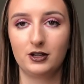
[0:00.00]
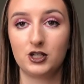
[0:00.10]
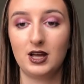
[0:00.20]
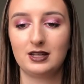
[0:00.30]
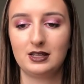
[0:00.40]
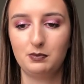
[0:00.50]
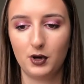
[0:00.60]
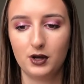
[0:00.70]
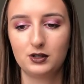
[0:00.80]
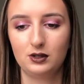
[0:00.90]
She has a
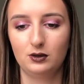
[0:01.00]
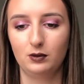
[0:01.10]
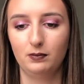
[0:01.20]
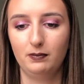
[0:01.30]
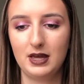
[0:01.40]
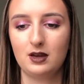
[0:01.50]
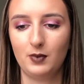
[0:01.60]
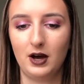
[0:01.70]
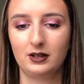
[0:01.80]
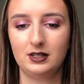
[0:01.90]
personal makeup
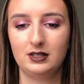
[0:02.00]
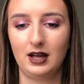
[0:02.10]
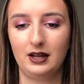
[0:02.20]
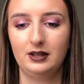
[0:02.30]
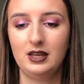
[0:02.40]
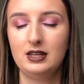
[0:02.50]
artist and